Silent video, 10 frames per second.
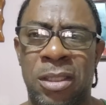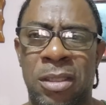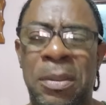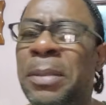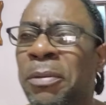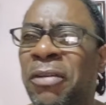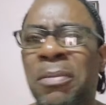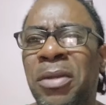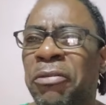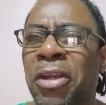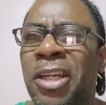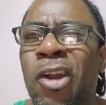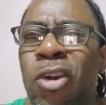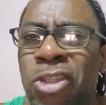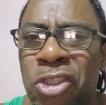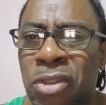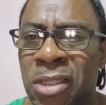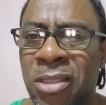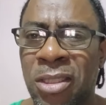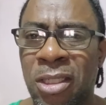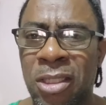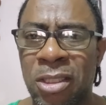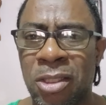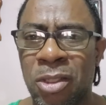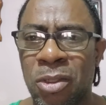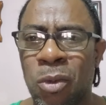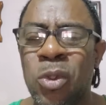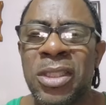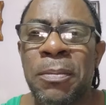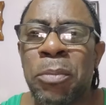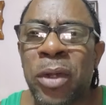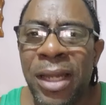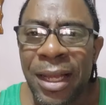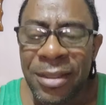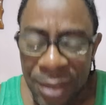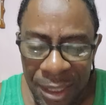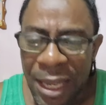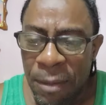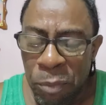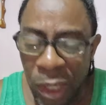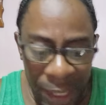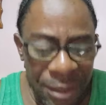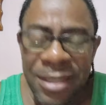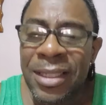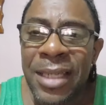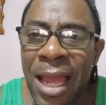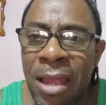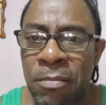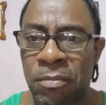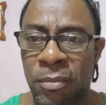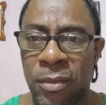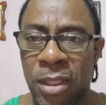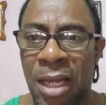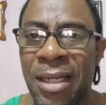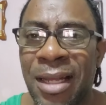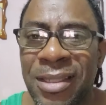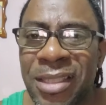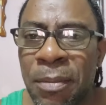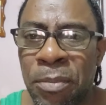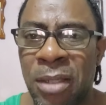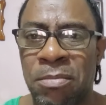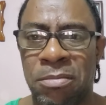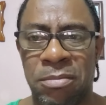People from different countries who see brilliantness in him and accept him.